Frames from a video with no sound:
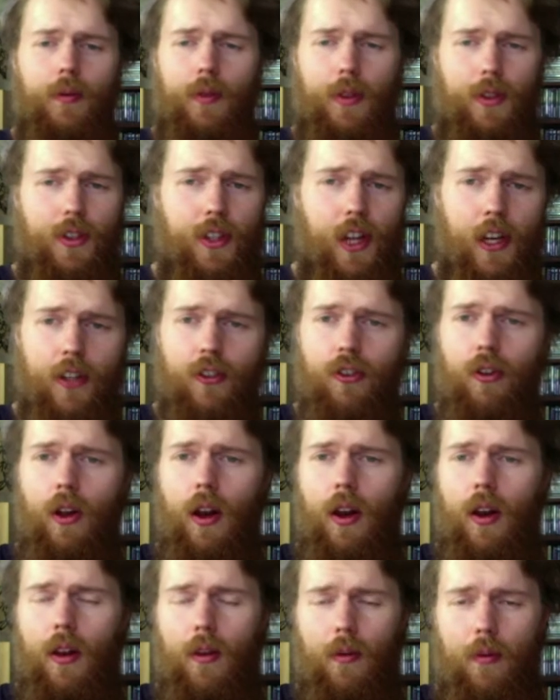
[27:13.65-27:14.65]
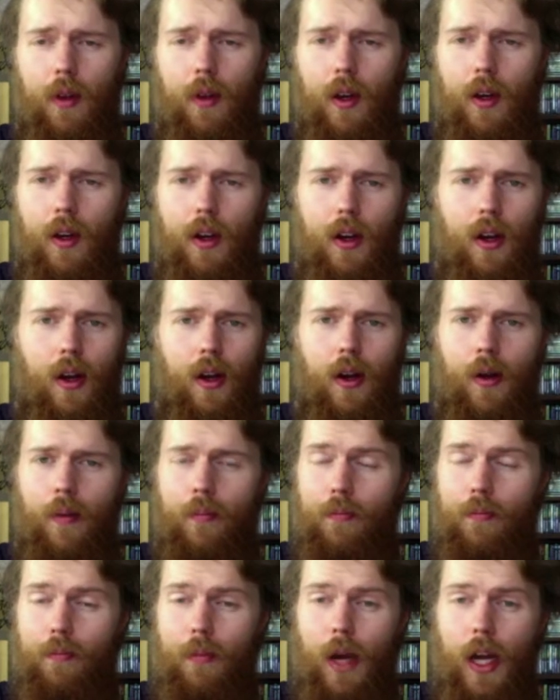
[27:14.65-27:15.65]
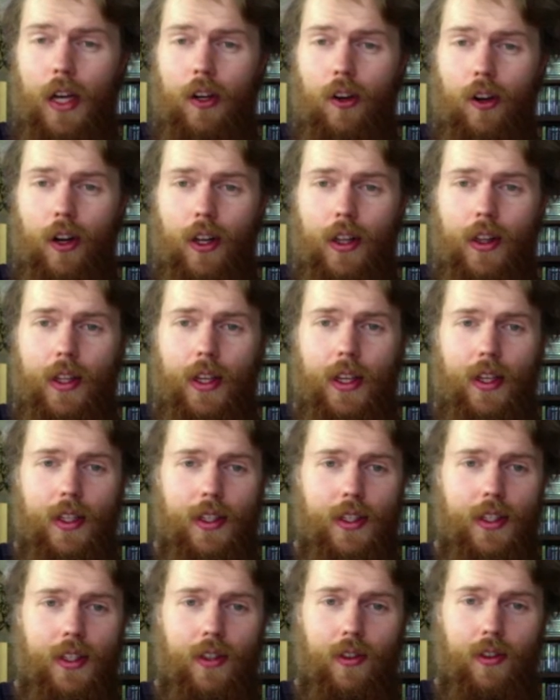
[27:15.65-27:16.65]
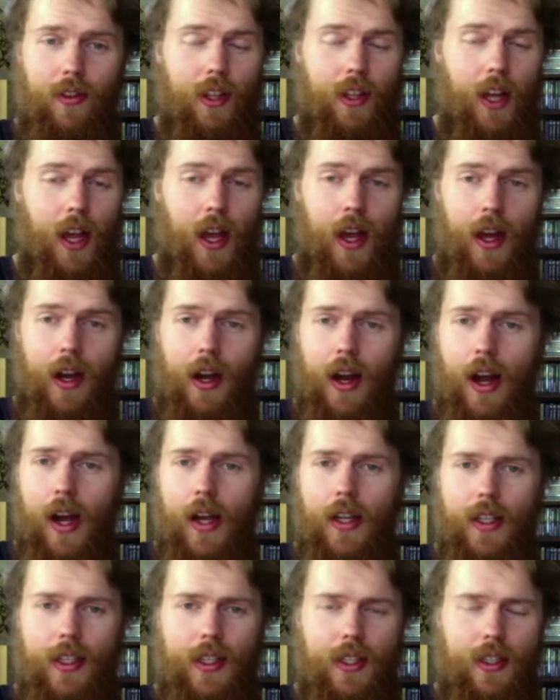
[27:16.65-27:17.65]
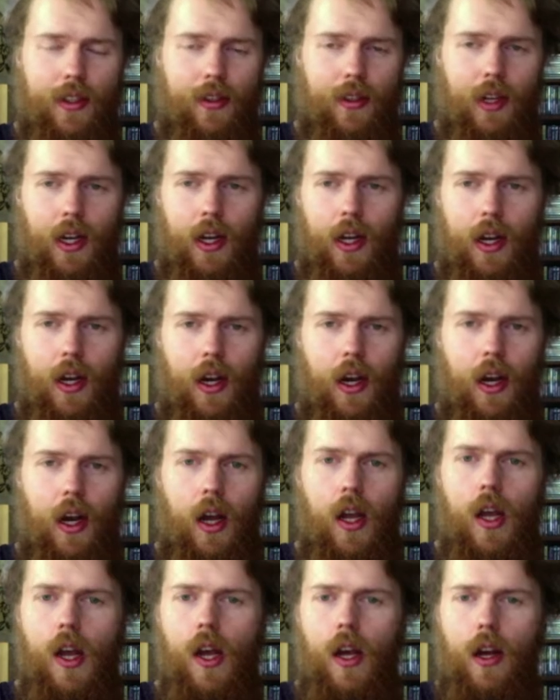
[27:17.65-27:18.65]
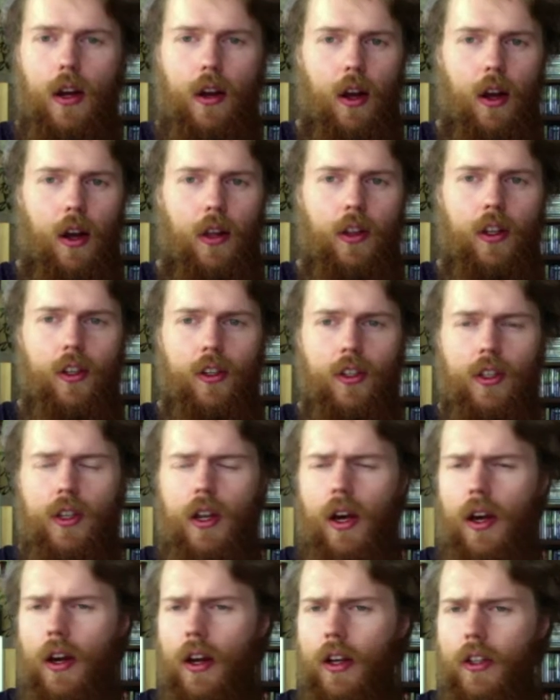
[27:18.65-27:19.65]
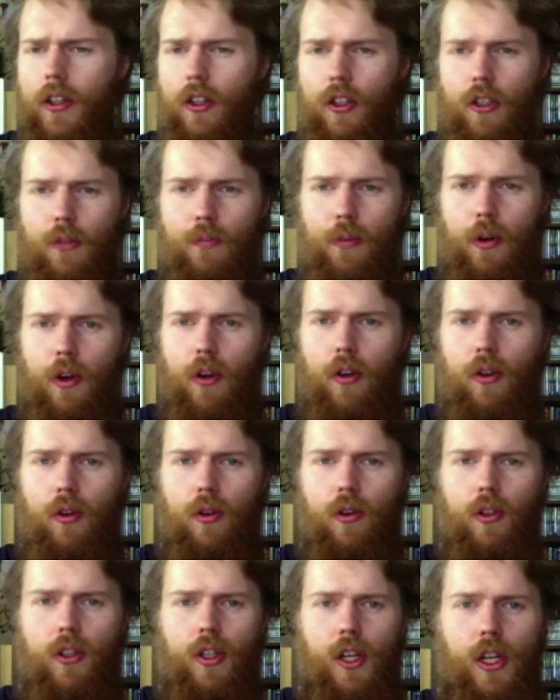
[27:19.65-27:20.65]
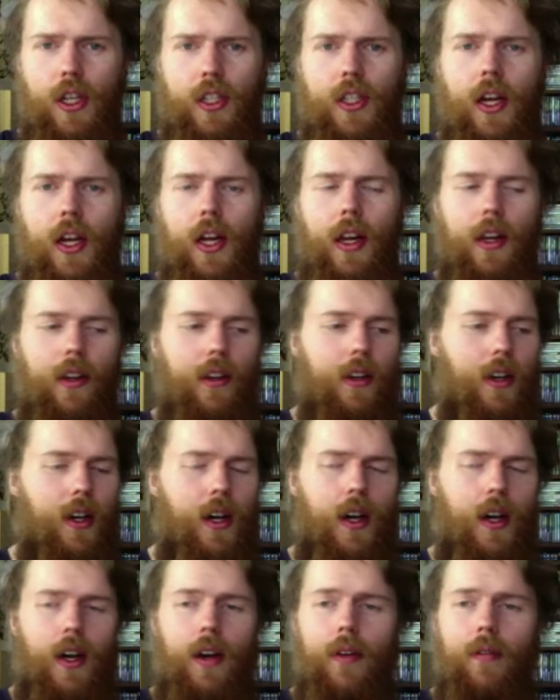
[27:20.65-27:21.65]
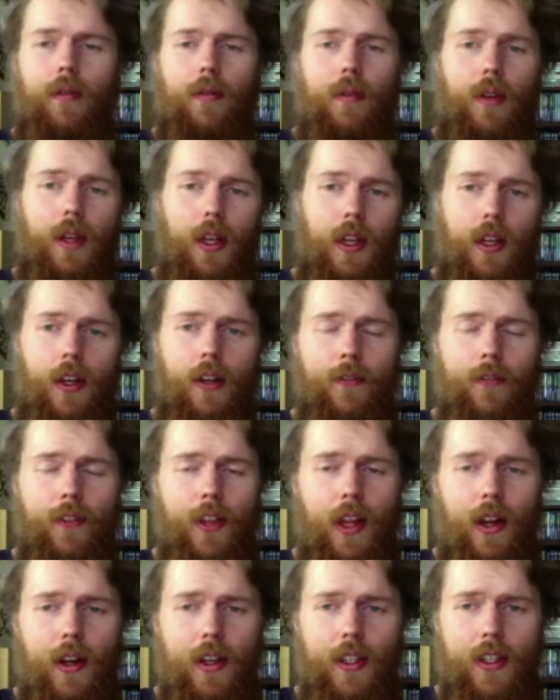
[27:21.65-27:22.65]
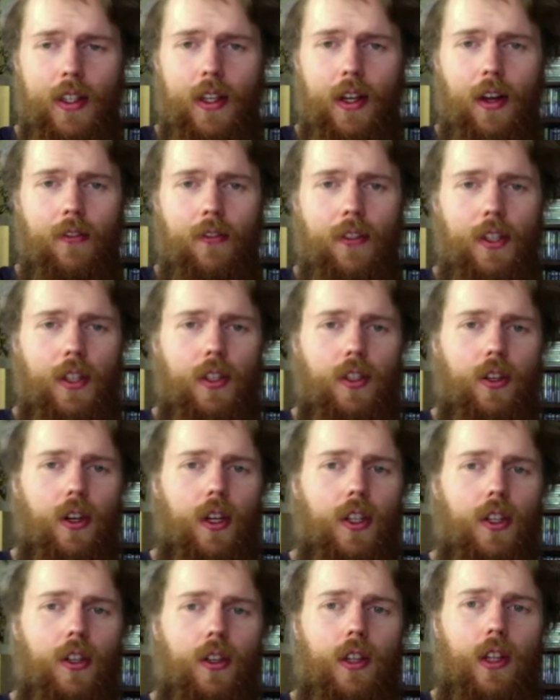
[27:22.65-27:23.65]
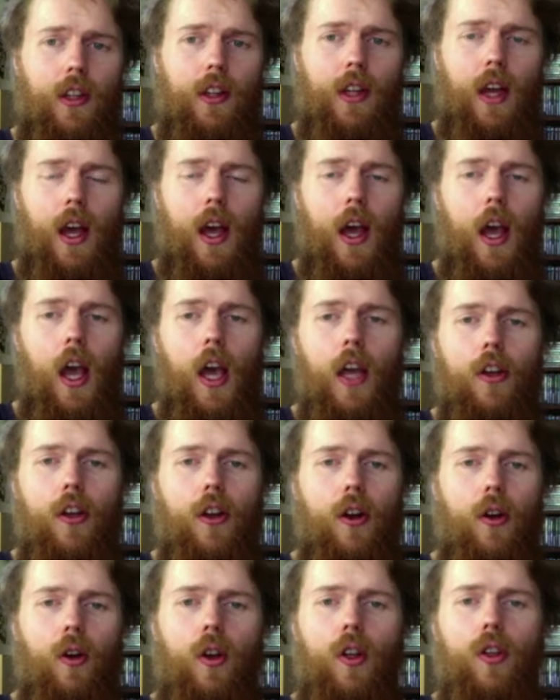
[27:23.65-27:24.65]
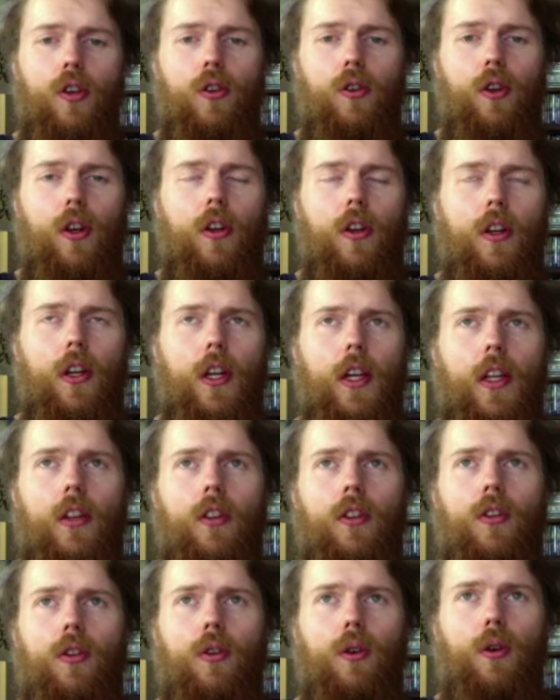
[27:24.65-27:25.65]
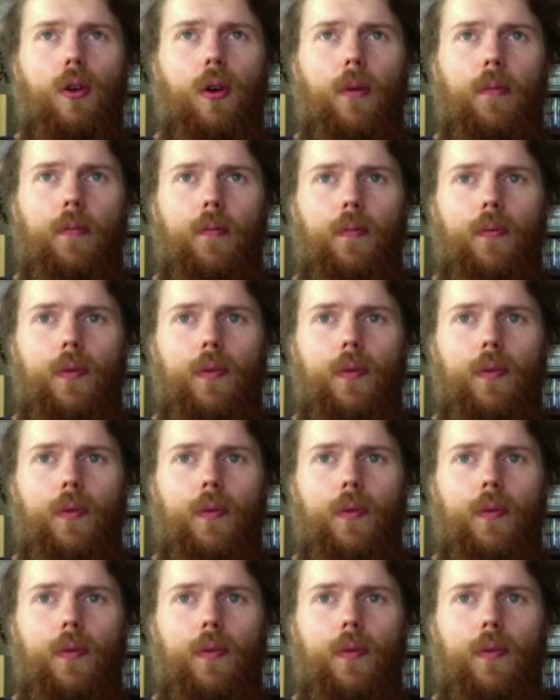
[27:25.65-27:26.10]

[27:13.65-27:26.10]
sexual minorities there as writers, directors, producers, and if there is the kind of situation that you don't need to